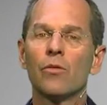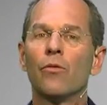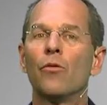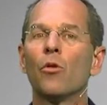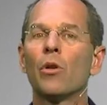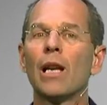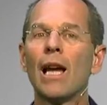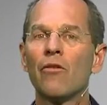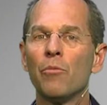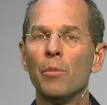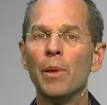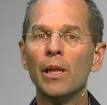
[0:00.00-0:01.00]

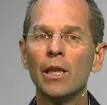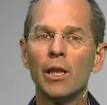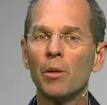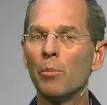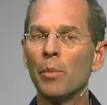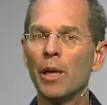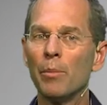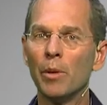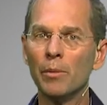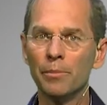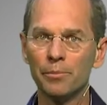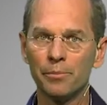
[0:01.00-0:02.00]
4.5 billion
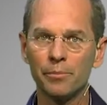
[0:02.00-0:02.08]
people,